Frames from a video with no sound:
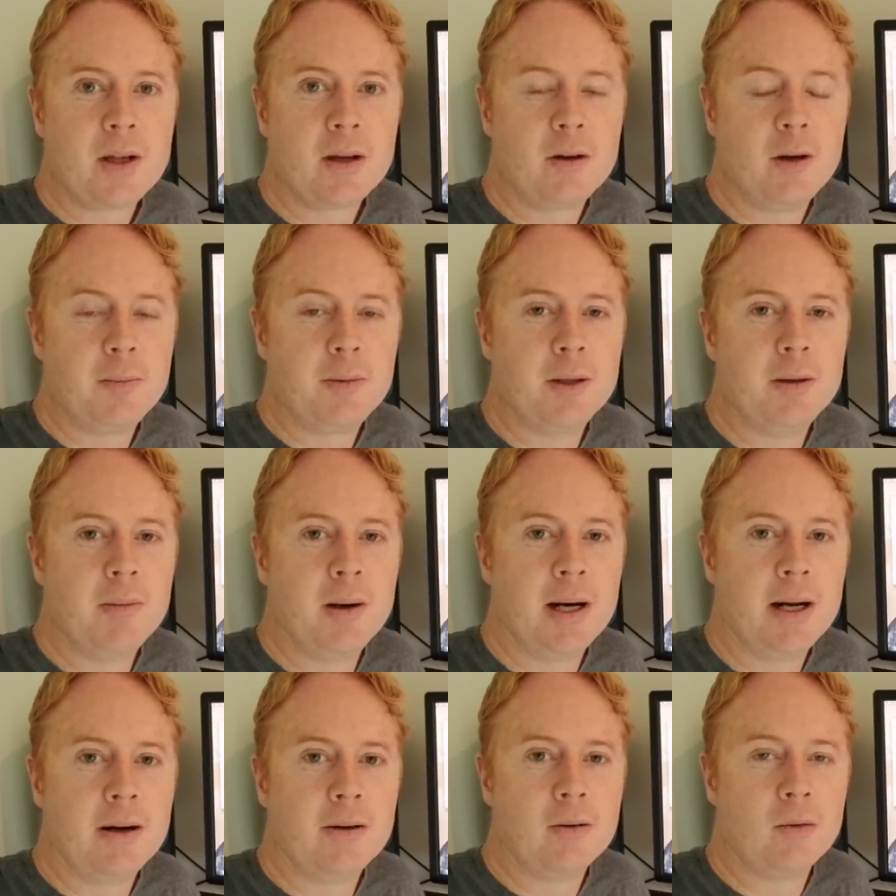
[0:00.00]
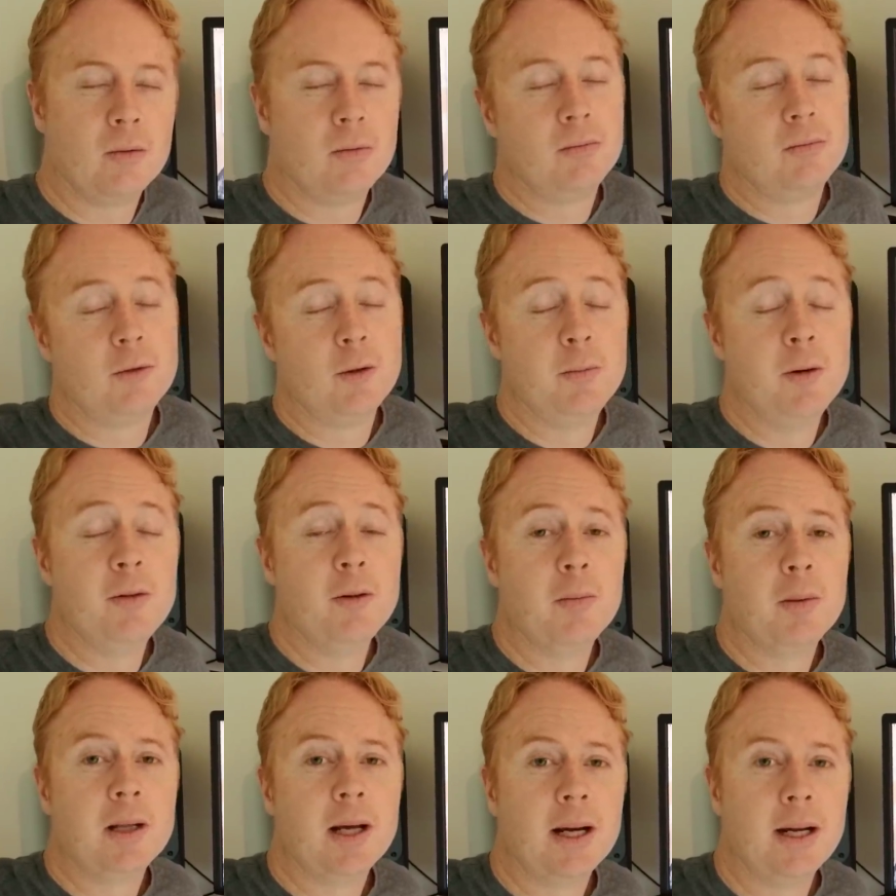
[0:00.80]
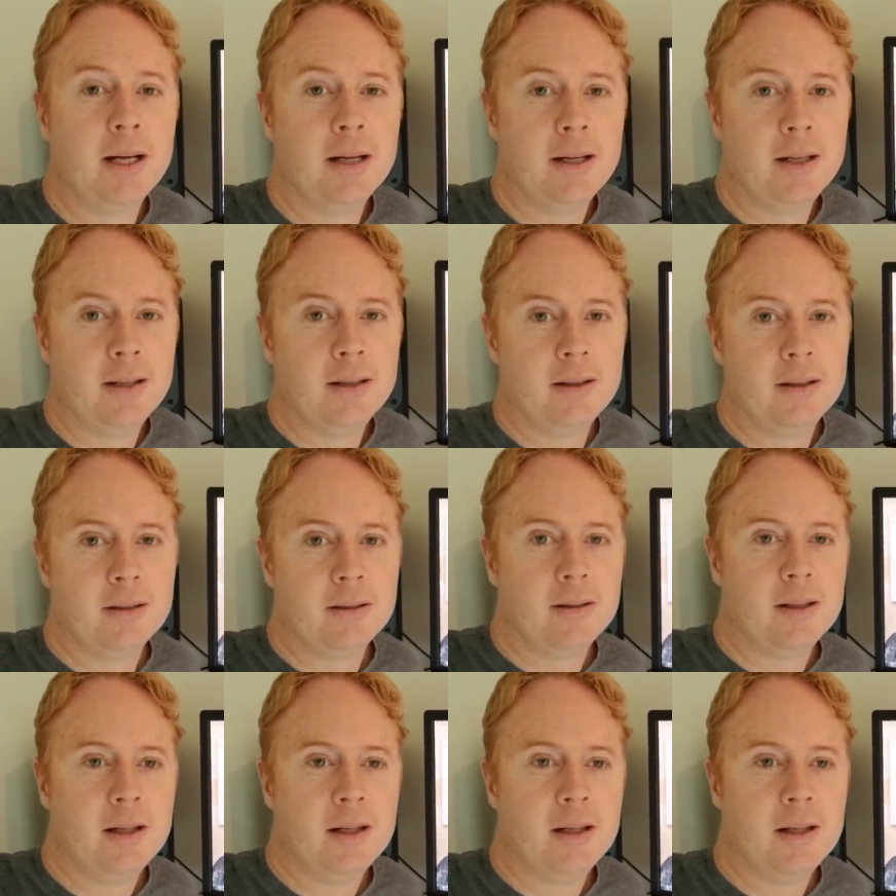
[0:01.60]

crypto miner will remove the plugin and